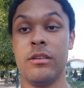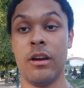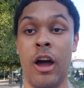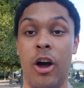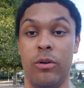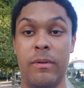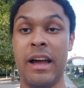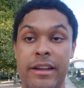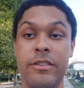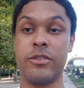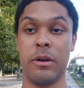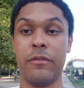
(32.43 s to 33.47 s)
Oh,
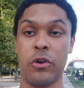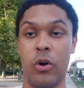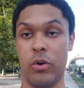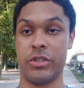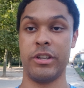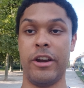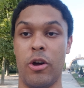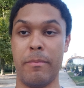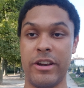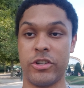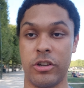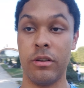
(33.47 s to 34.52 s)
and of course, did I not
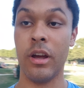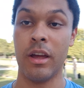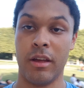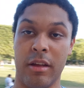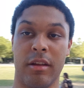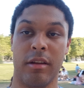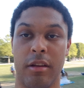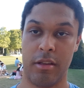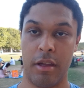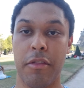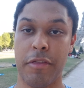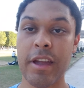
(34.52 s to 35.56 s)
mention
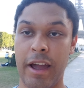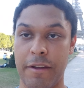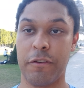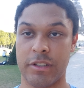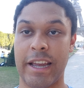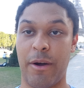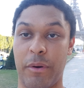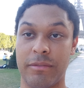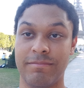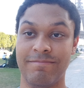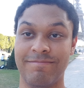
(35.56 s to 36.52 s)
the Eiffel Tower?